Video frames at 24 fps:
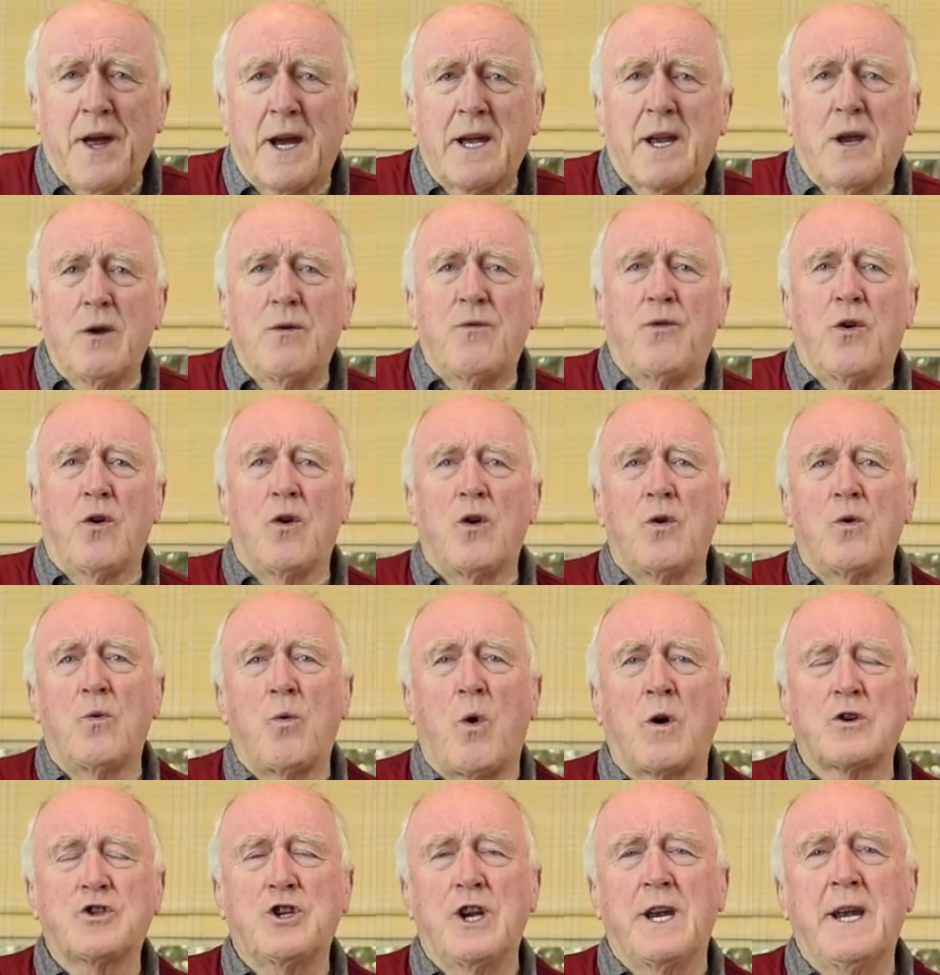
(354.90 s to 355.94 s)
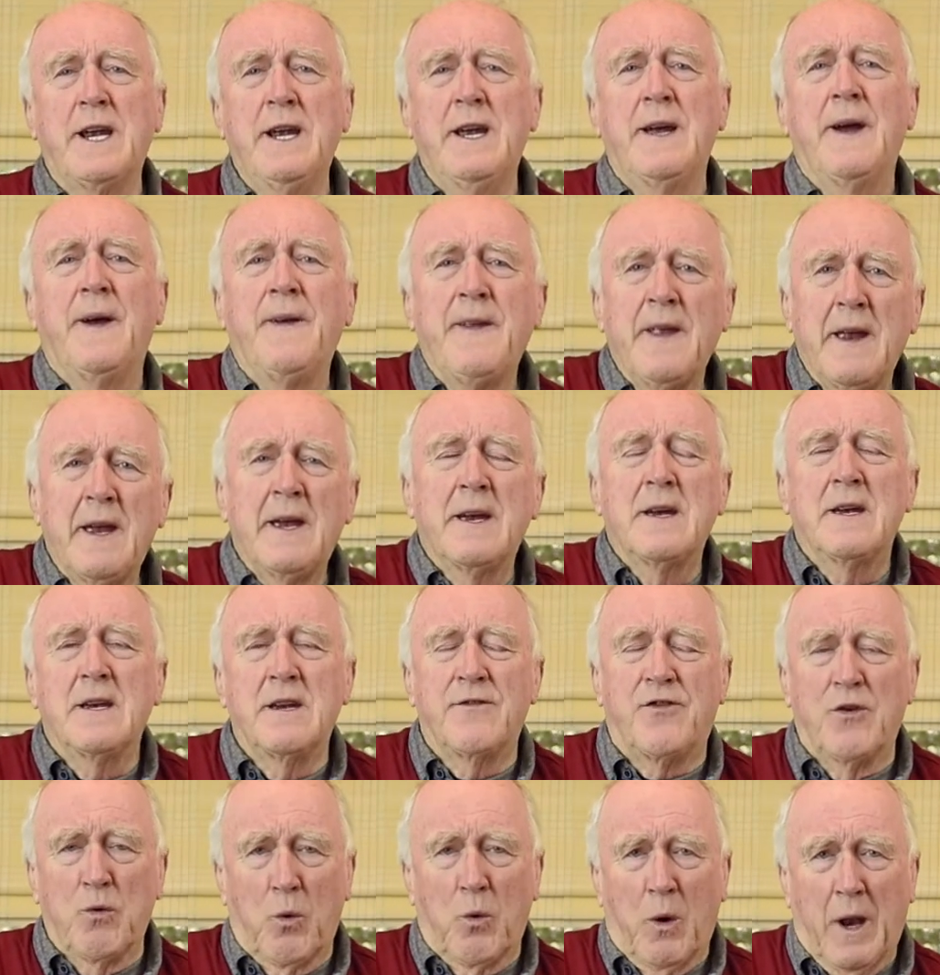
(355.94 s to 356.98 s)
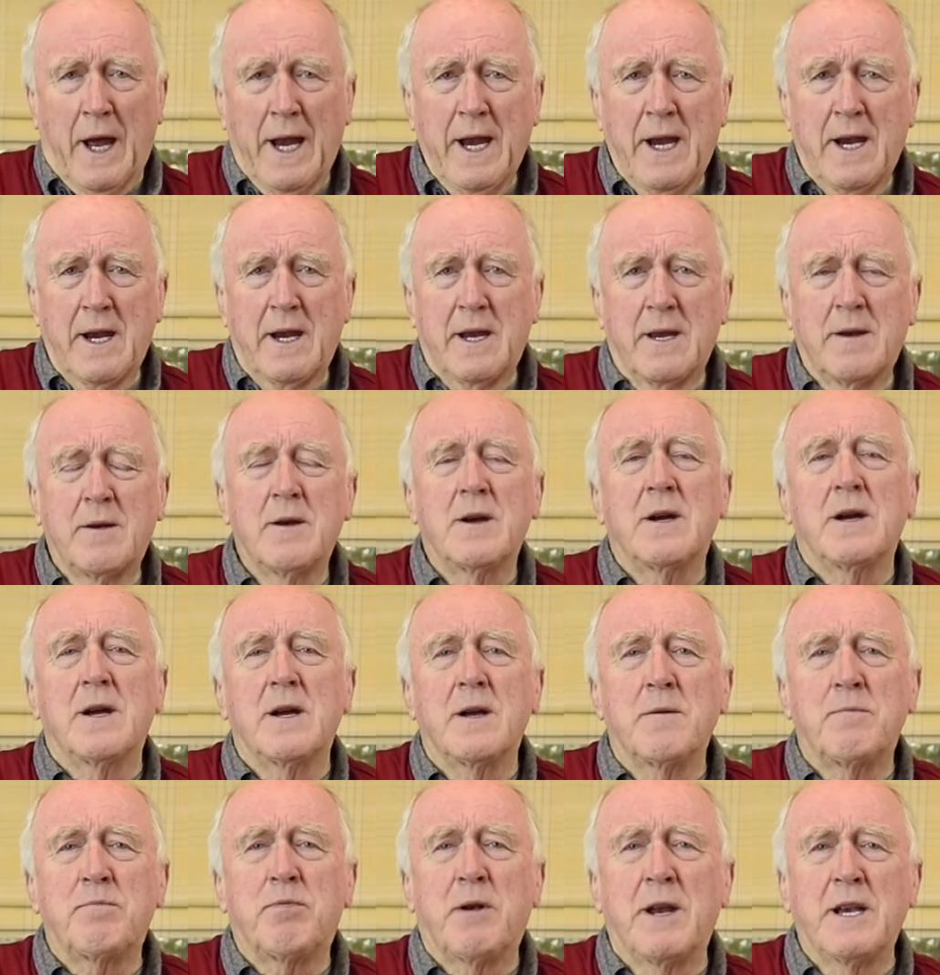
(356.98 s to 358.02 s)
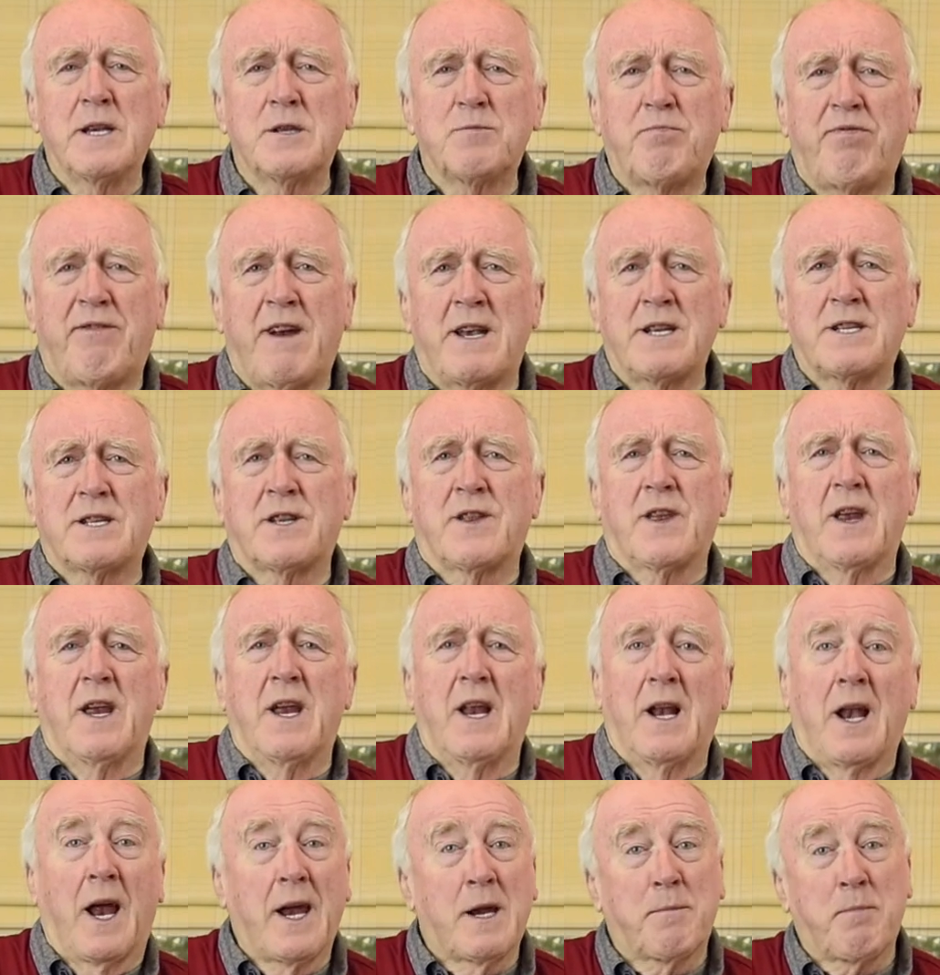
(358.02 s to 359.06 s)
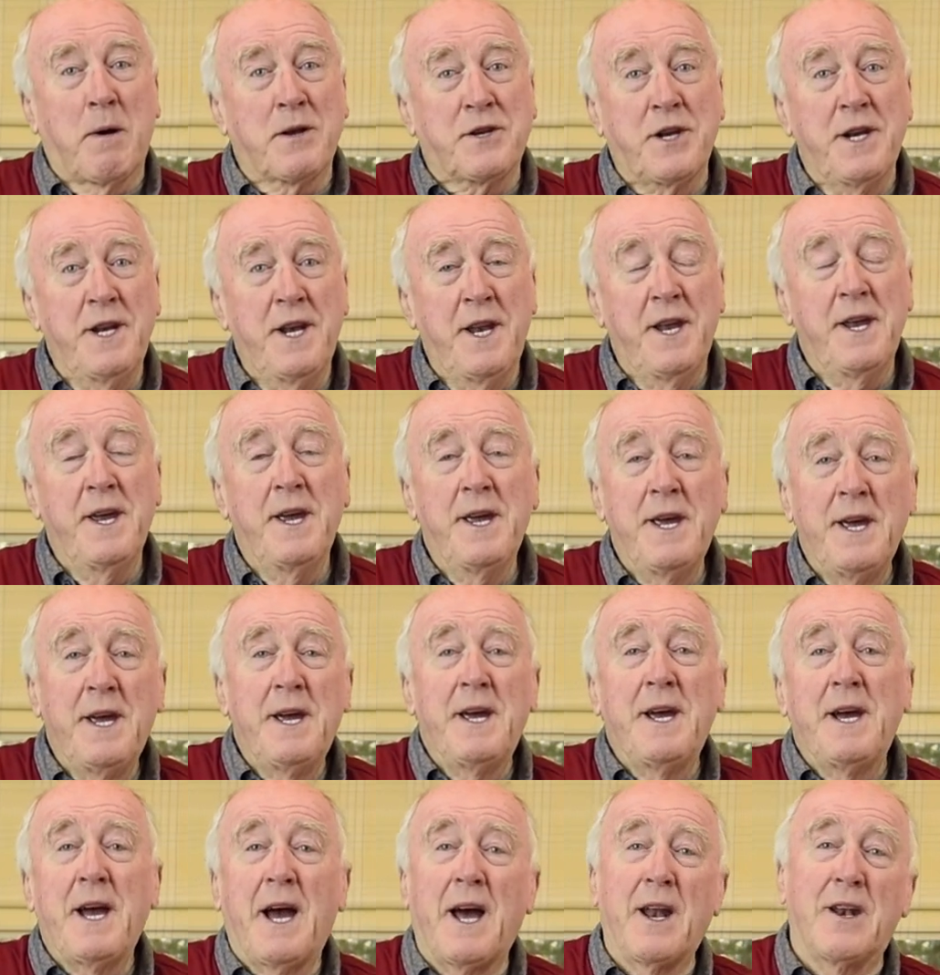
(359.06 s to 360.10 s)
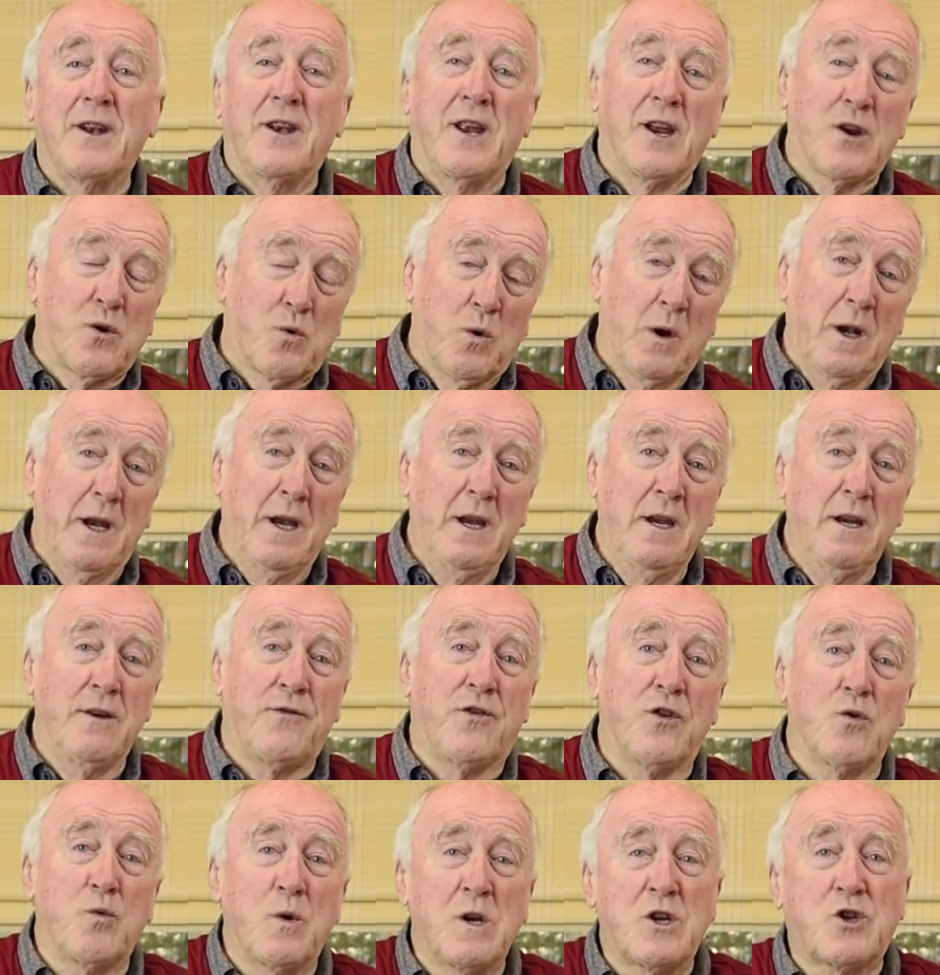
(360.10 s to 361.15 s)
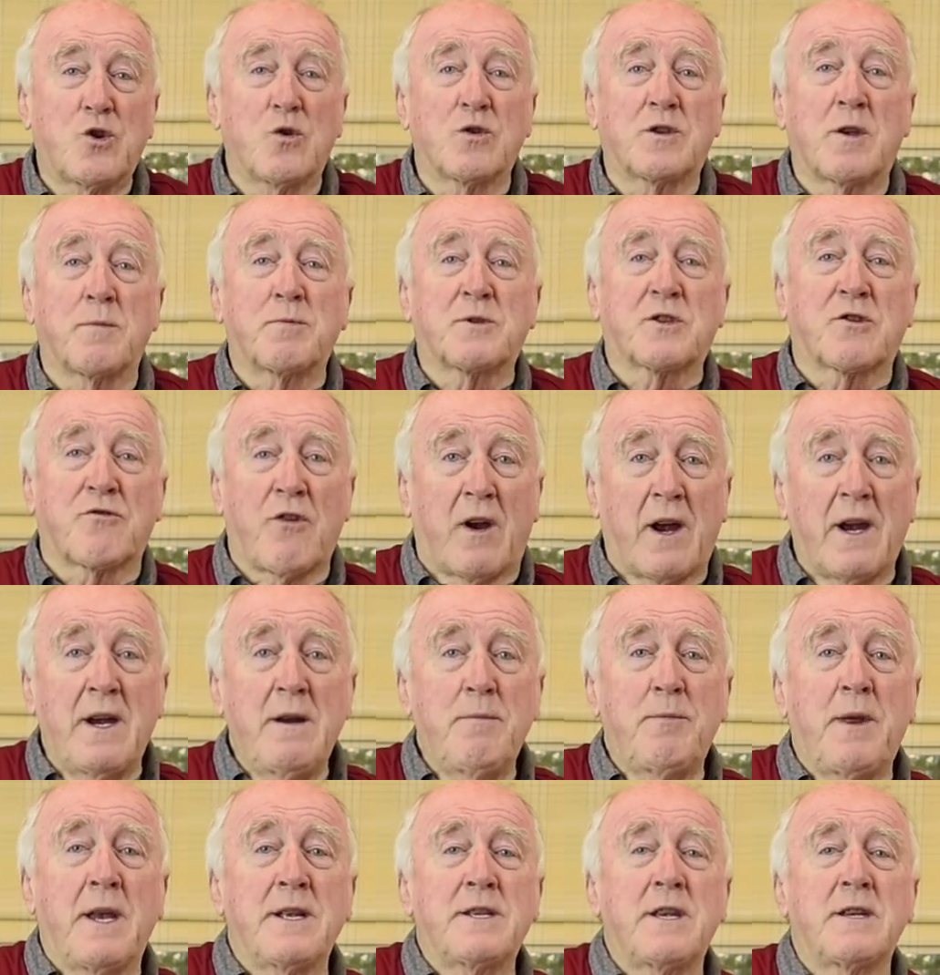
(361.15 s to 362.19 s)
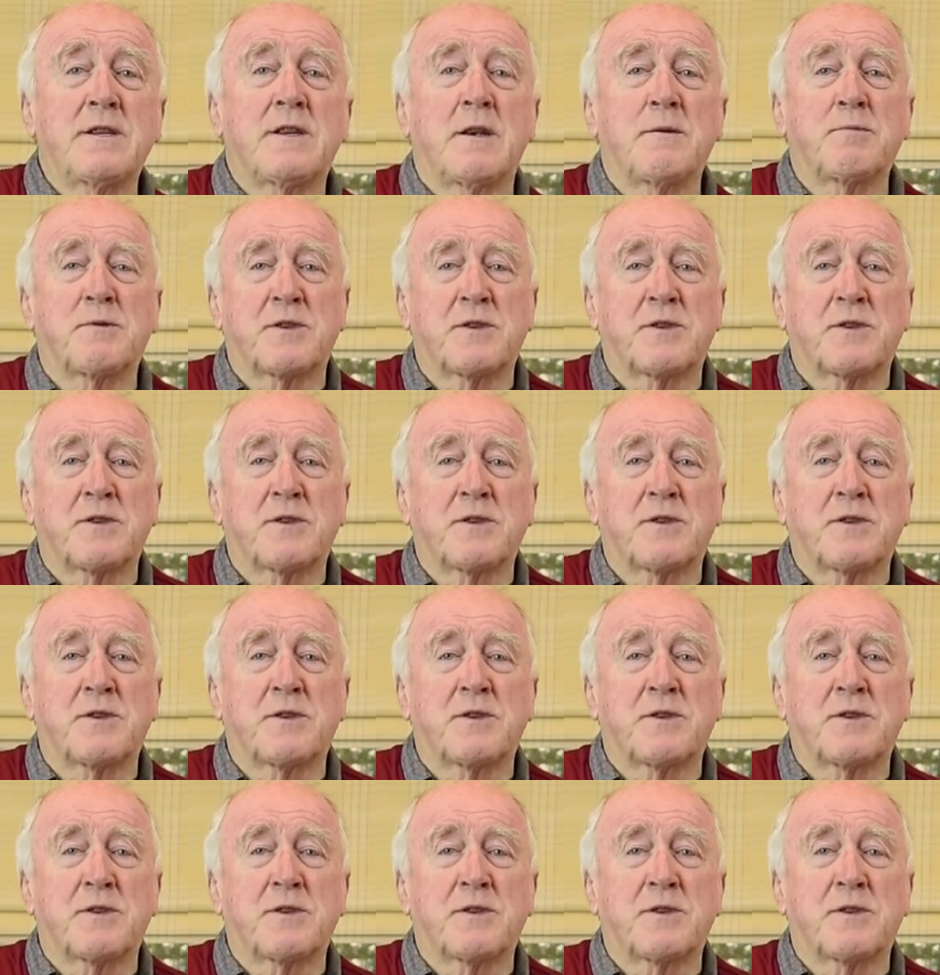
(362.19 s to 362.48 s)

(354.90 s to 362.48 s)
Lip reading: Thank you for watching. If you like, please press the like button. And equally, if you wish to subscribe, there's a